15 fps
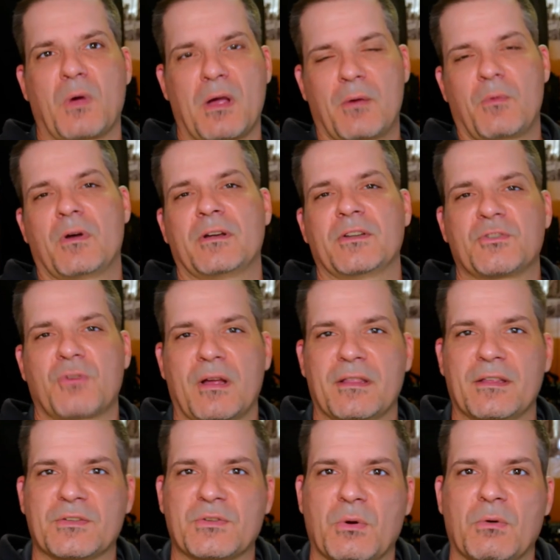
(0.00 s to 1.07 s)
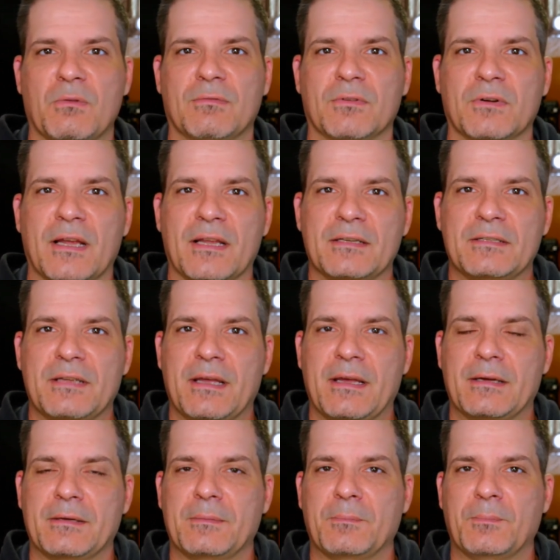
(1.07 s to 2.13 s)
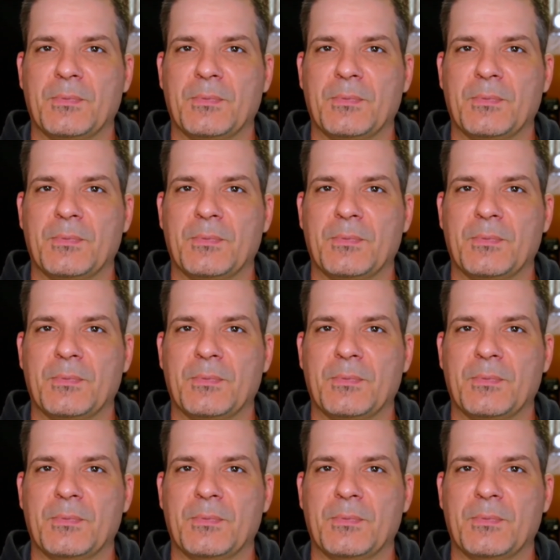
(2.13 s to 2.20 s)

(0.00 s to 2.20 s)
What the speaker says: why I wanted to try this over ENTTEC.